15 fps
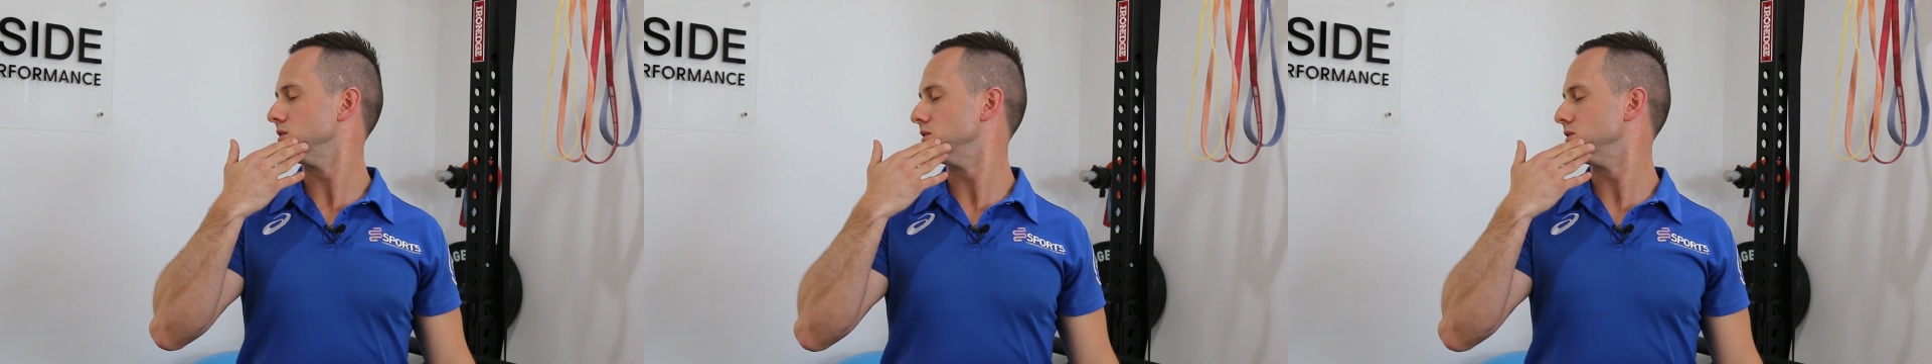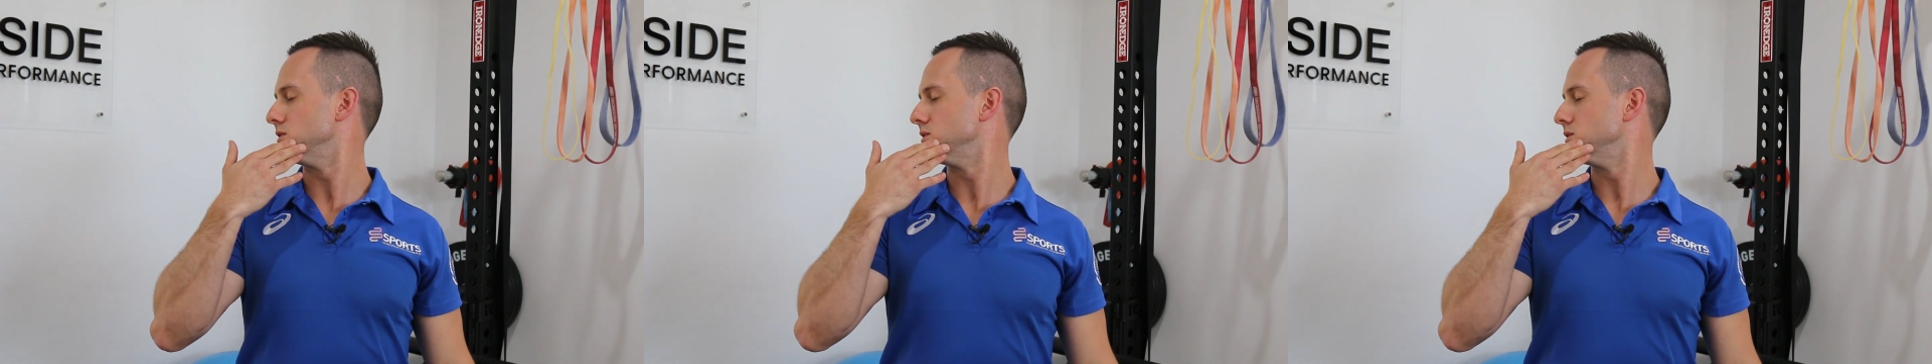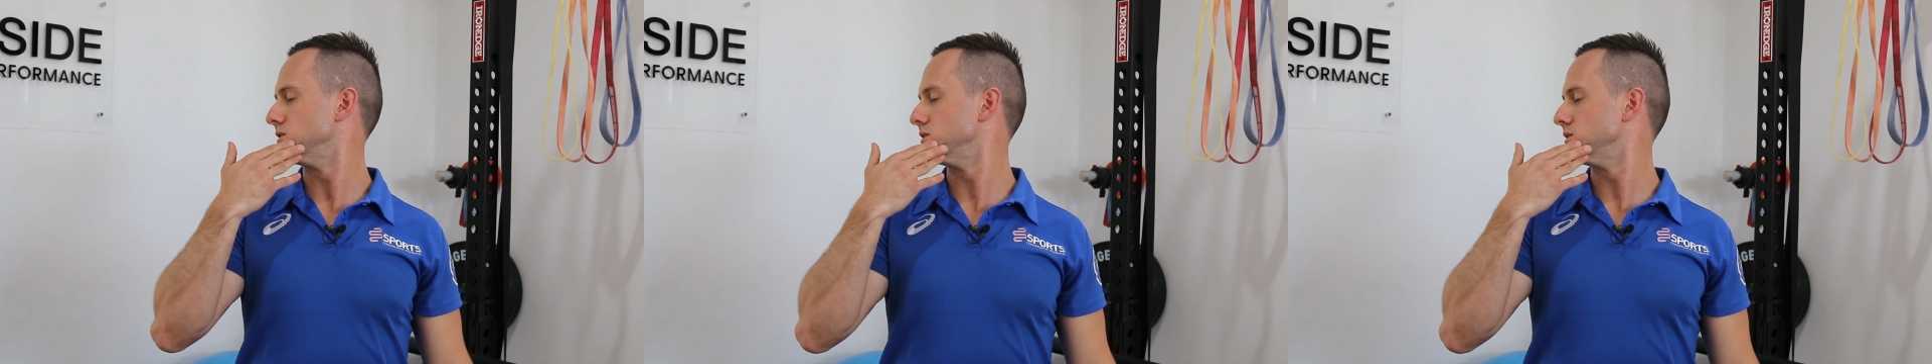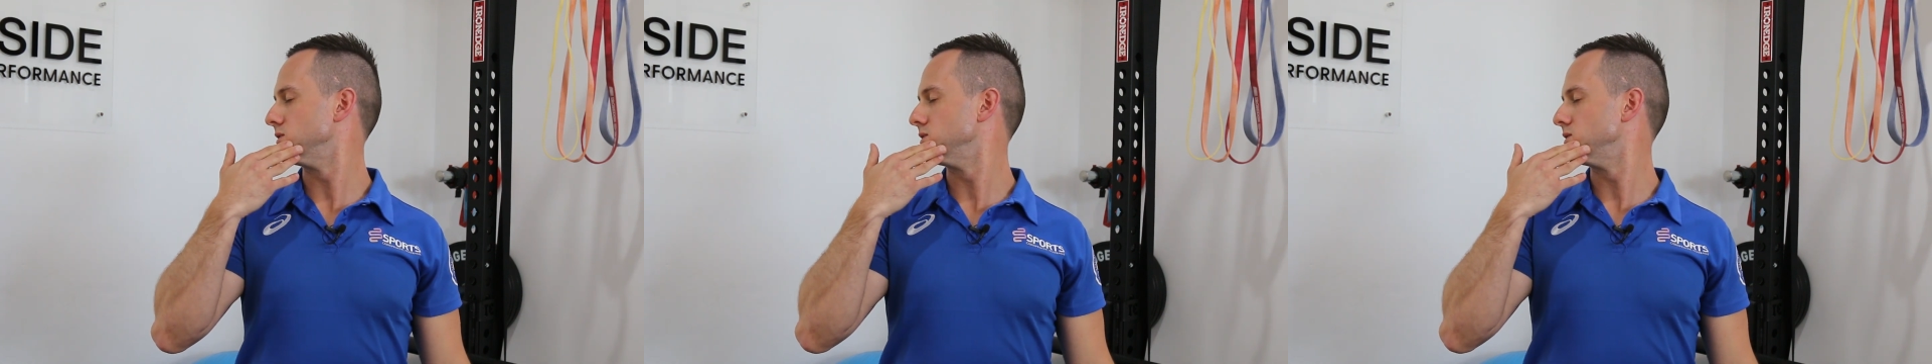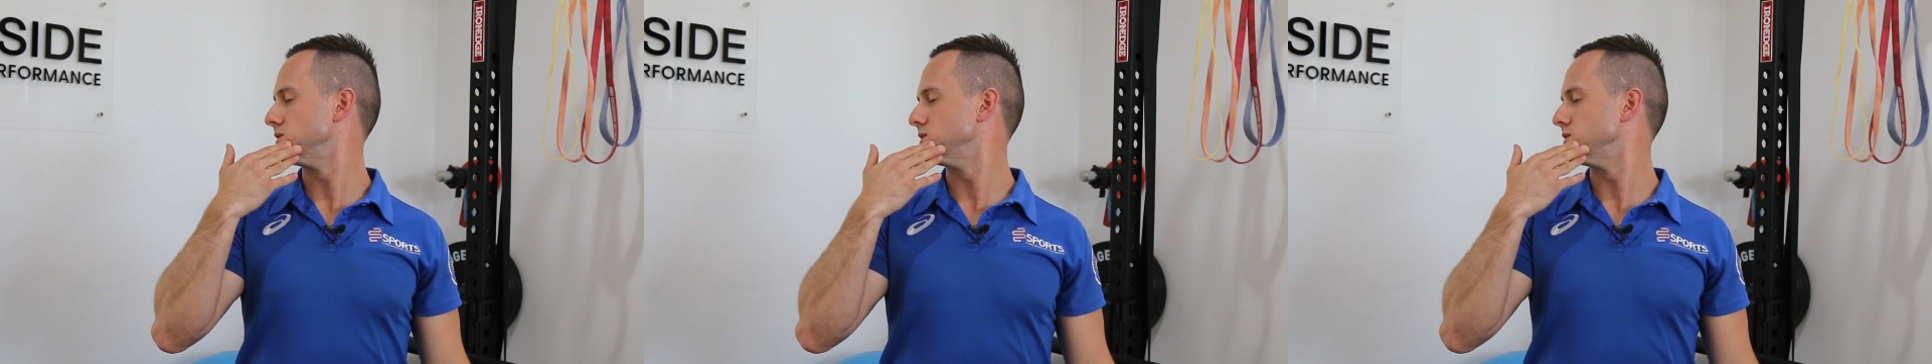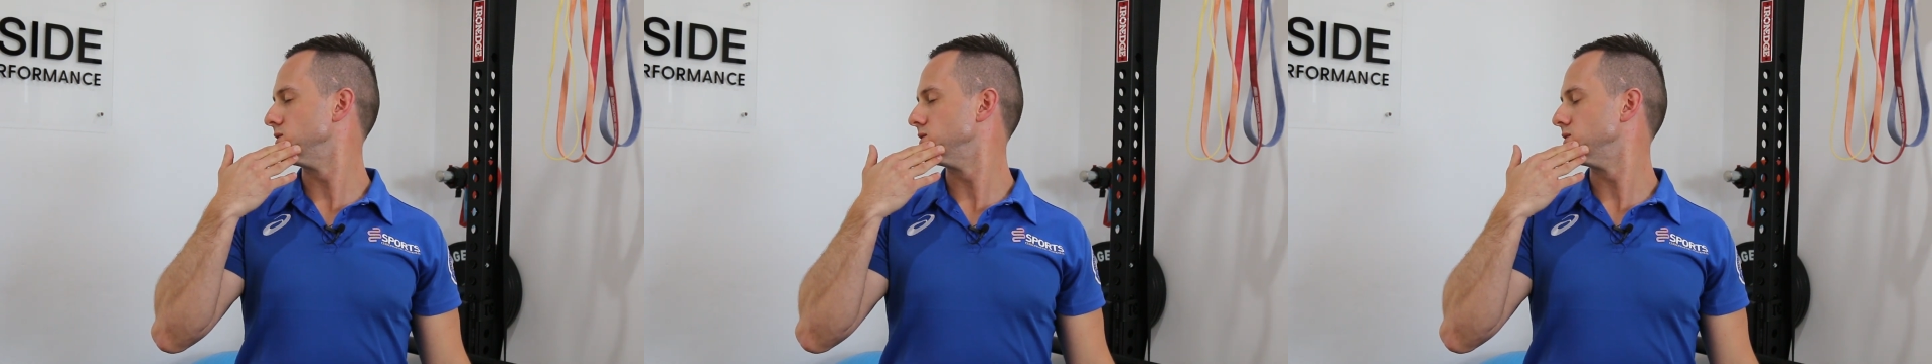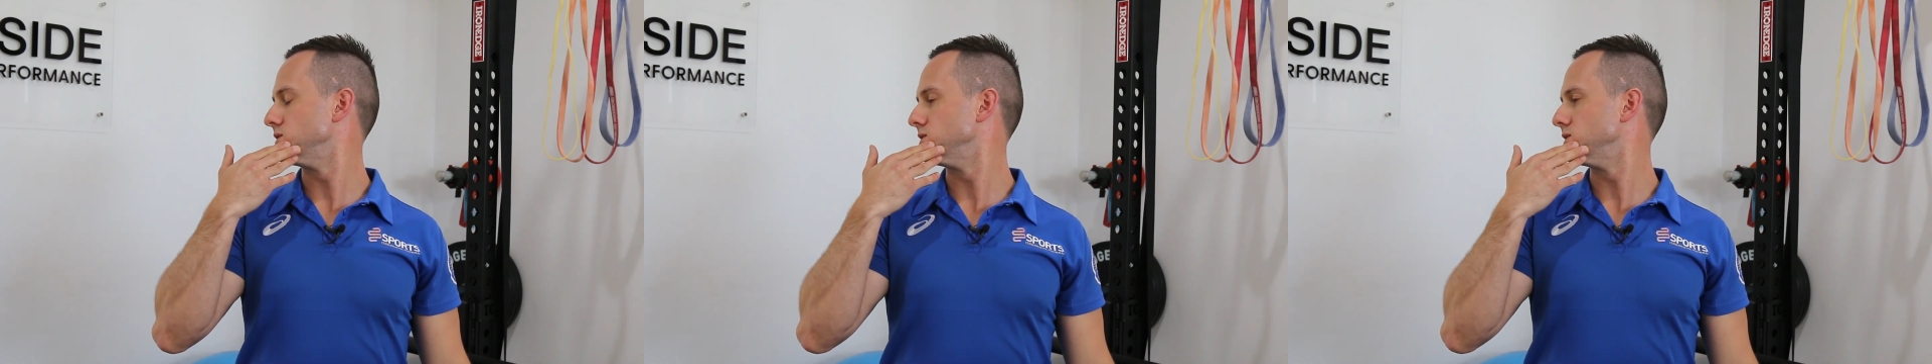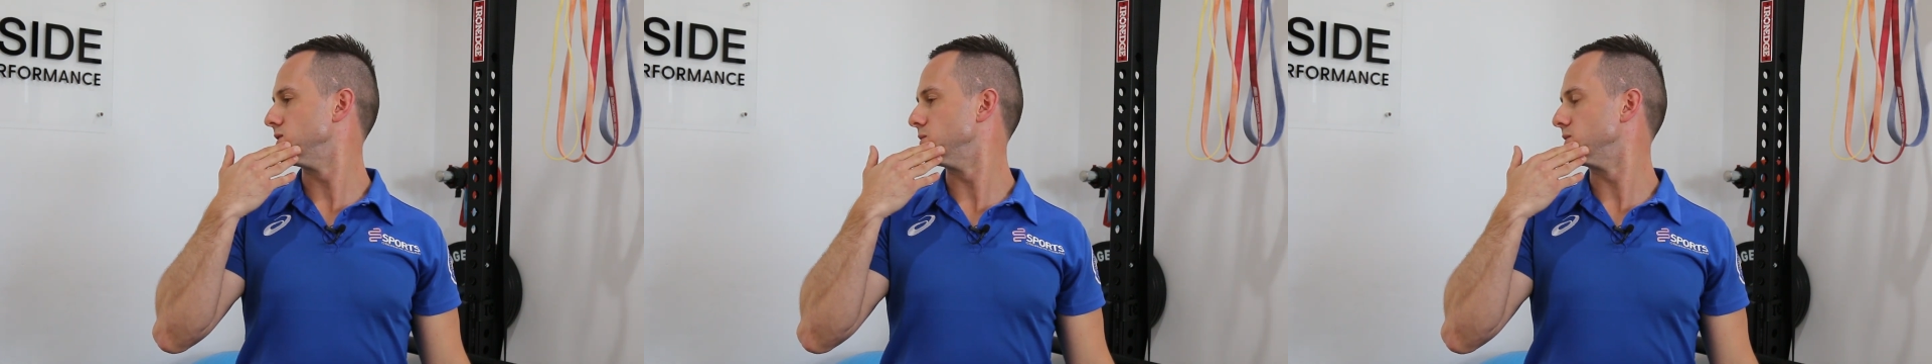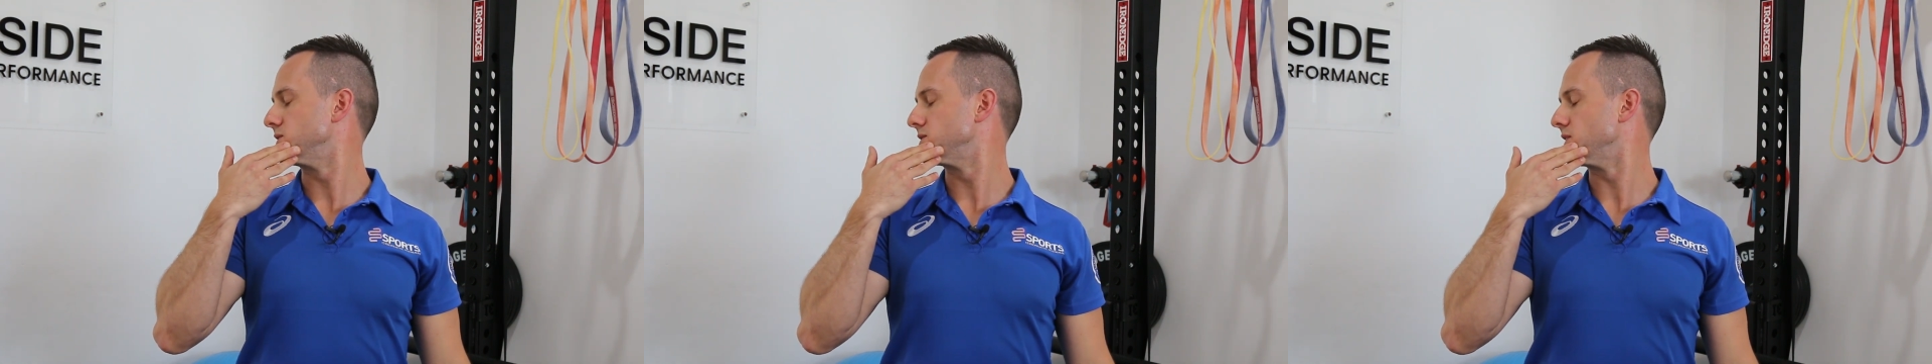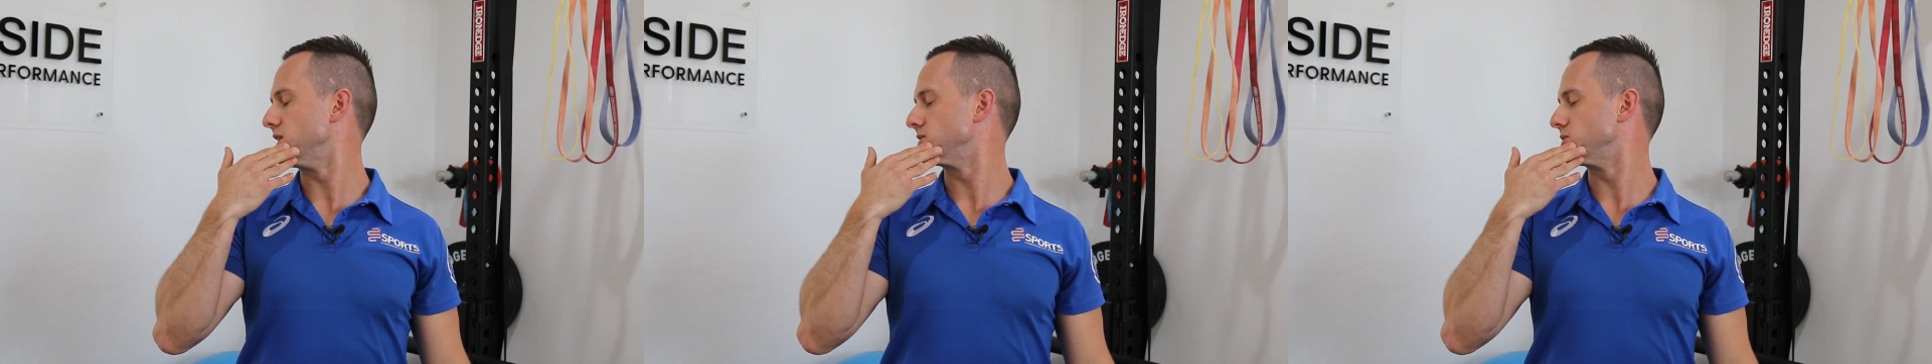motion
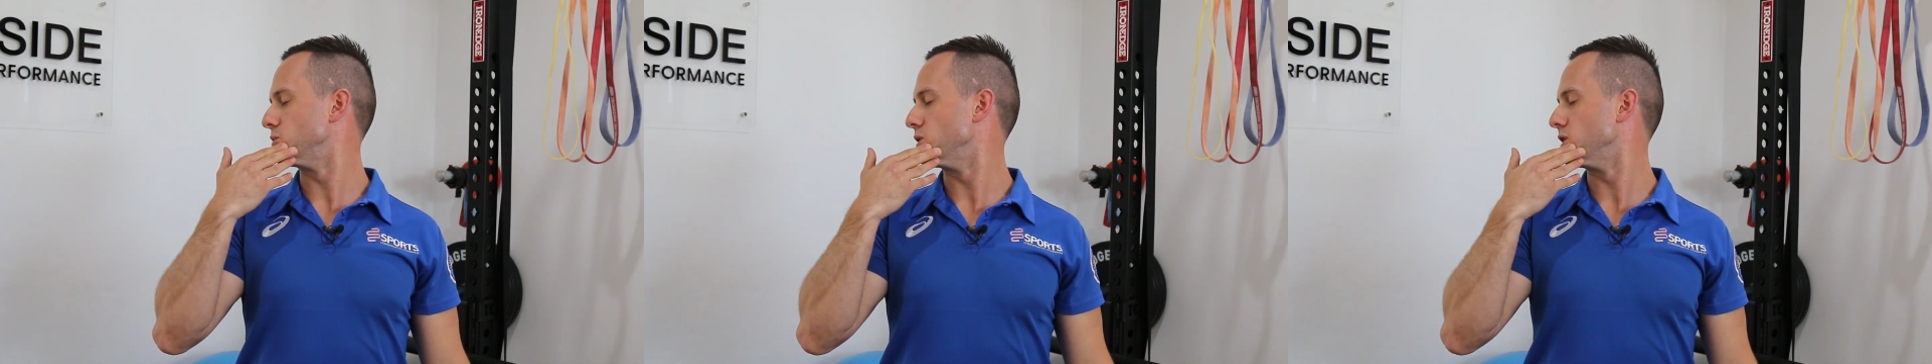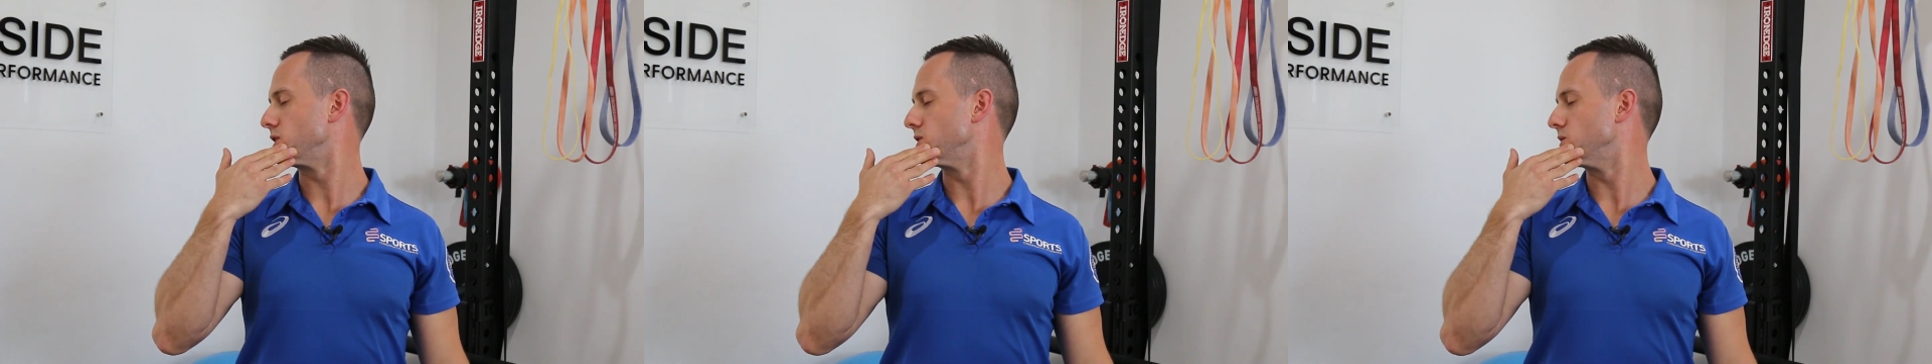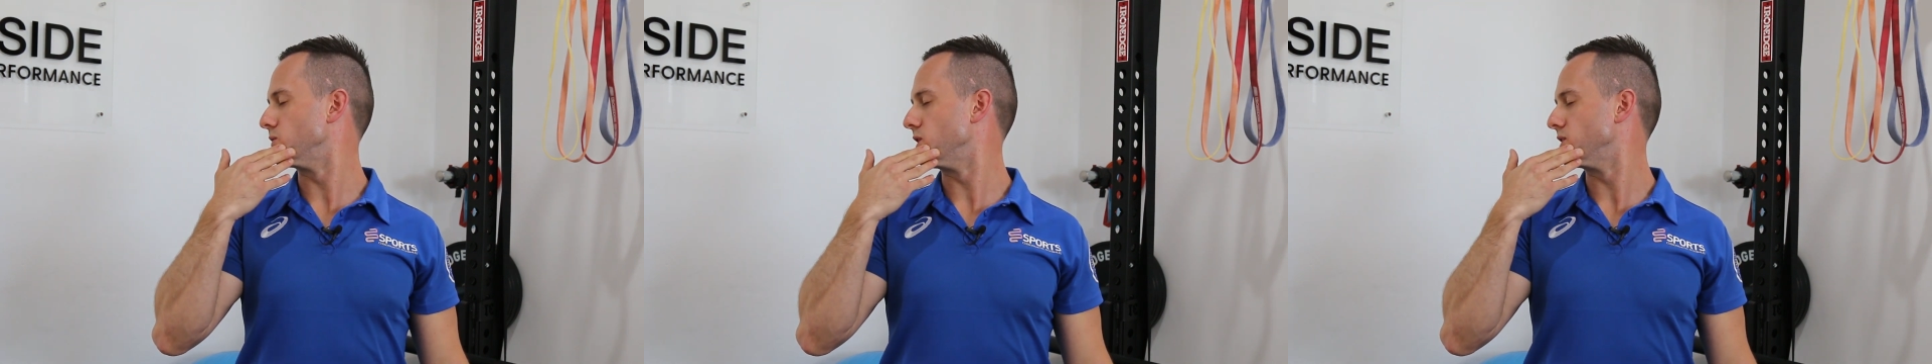to each side.